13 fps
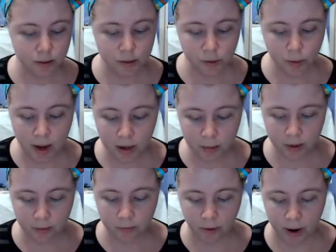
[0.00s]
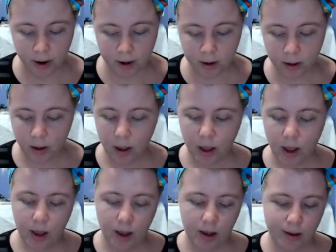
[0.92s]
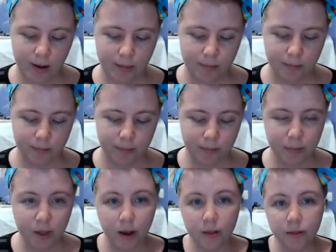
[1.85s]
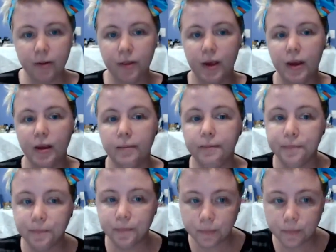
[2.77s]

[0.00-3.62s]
okay to be afraid. The other thing